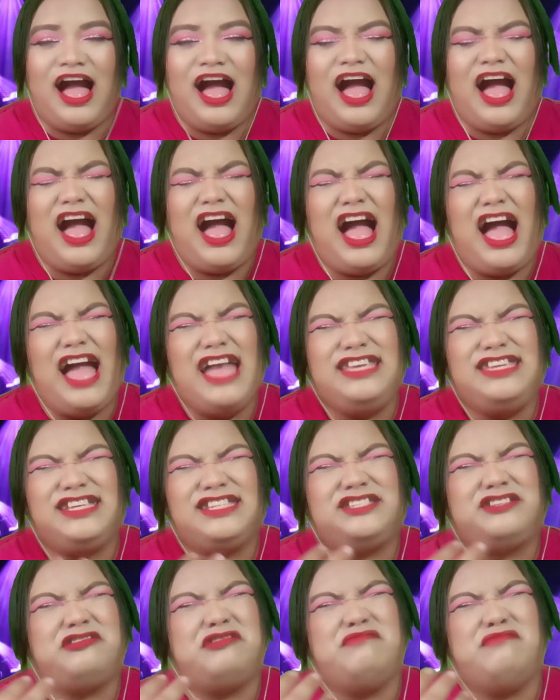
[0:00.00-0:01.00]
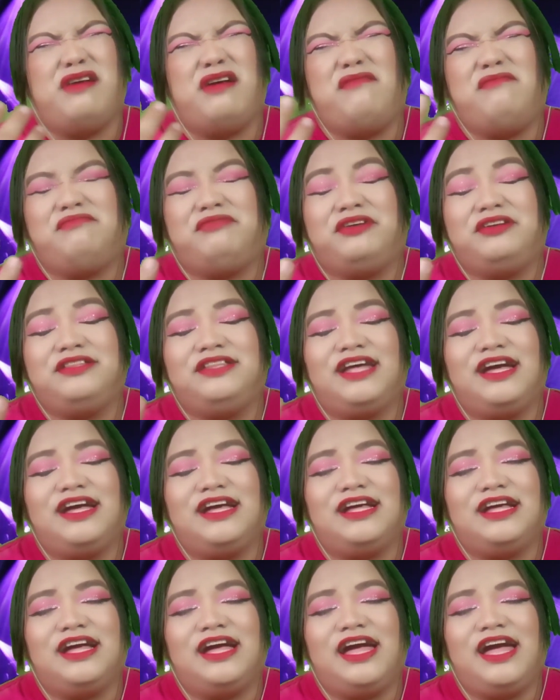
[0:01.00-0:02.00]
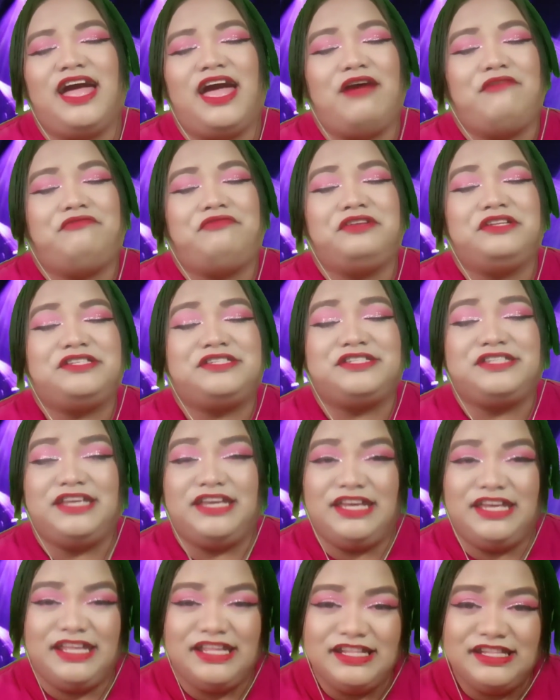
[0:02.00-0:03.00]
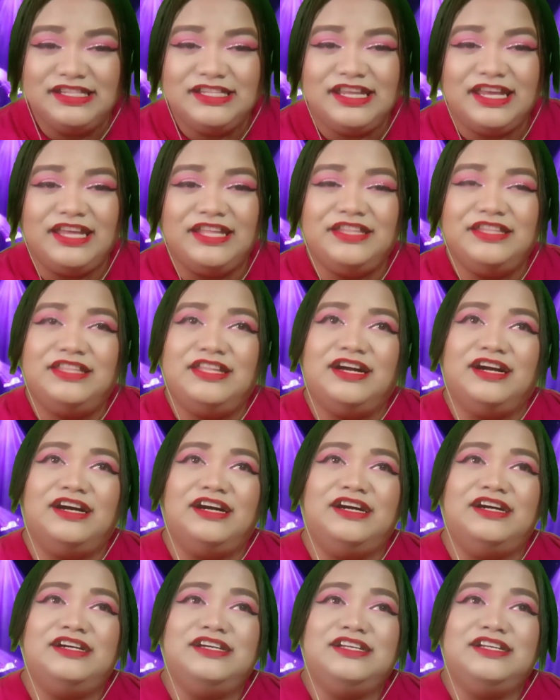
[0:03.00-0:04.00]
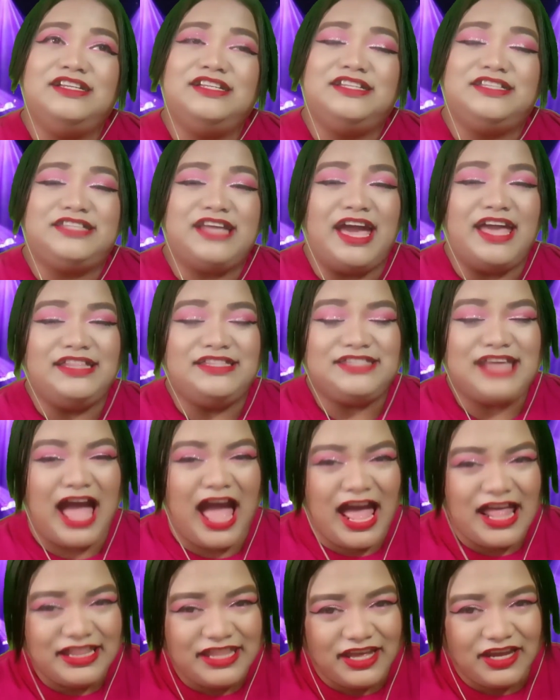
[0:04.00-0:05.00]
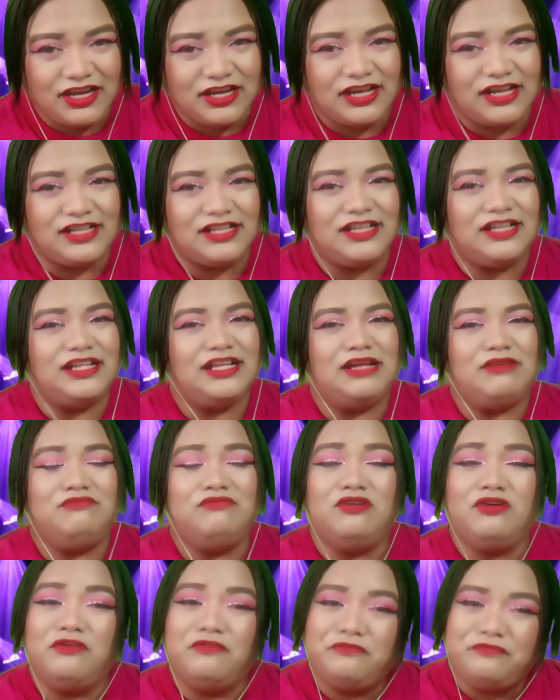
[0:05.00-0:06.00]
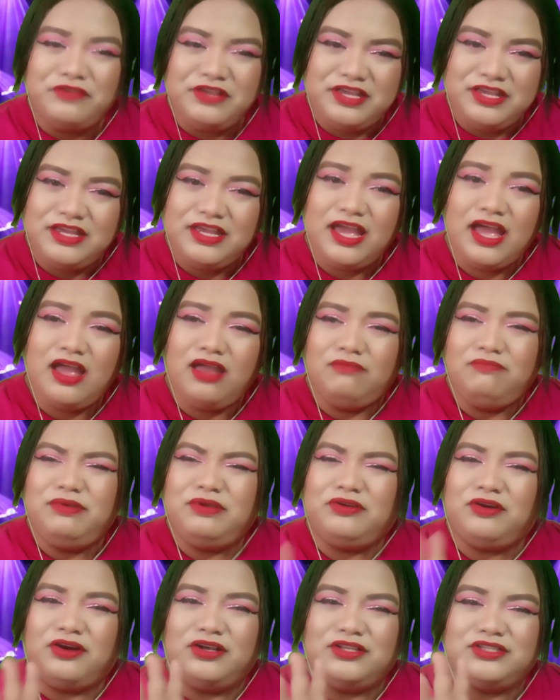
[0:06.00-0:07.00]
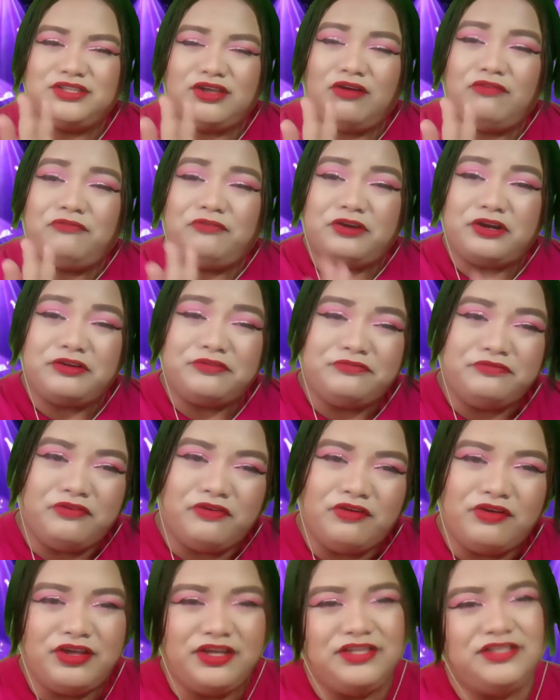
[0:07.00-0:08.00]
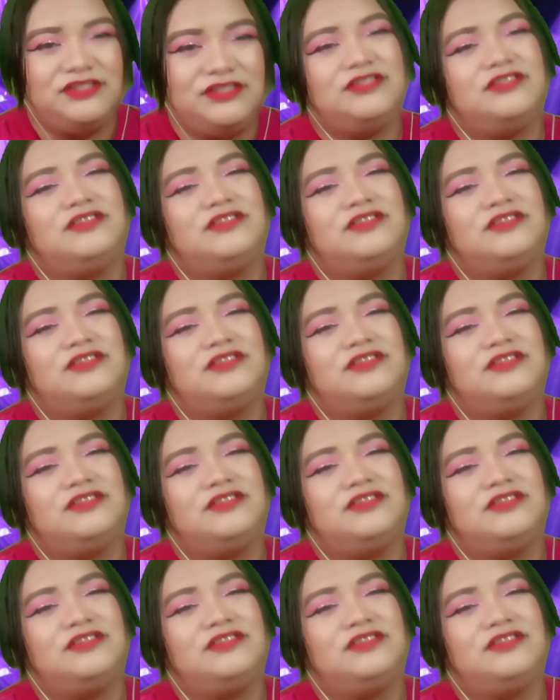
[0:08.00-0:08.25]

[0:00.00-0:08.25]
I just remembered that every scene in the Titanic movie because of her voice.